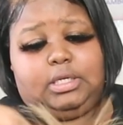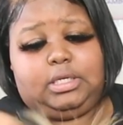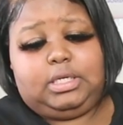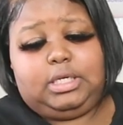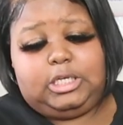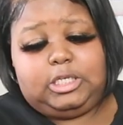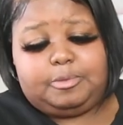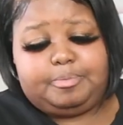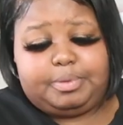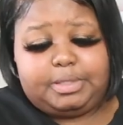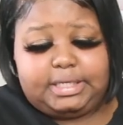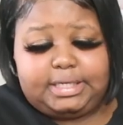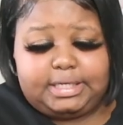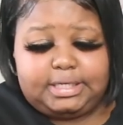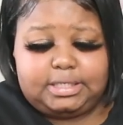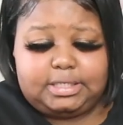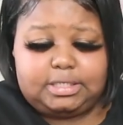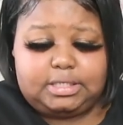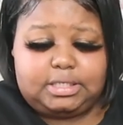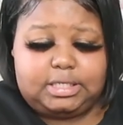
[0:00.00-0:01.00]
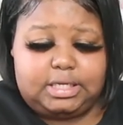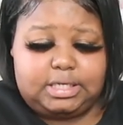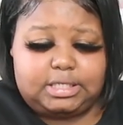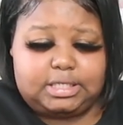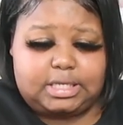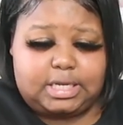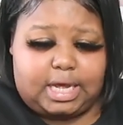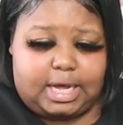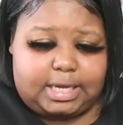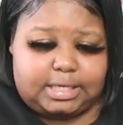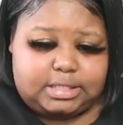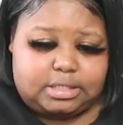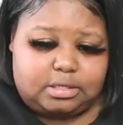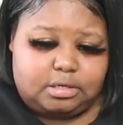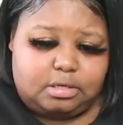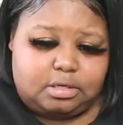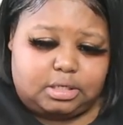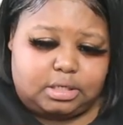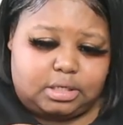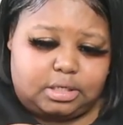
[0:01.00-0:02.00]
These knots
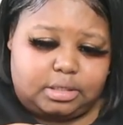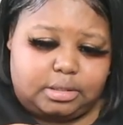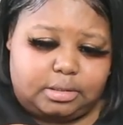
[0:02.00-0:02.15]
look